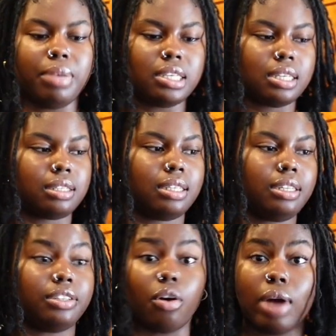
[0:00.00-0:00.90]
basically
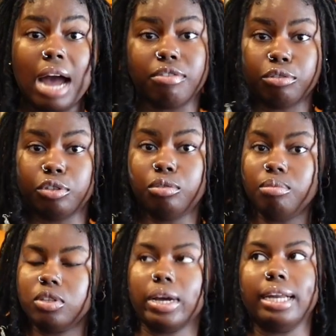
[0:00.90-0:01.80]
don't have a room,
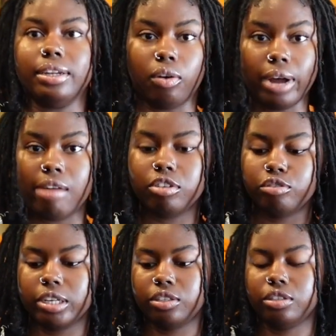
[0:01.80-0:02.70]
so I don't have a
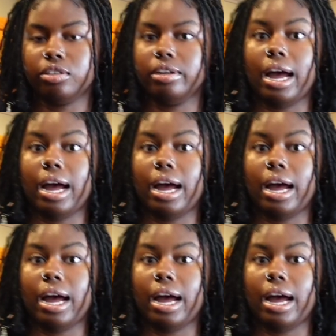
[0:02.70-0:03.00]
dresser.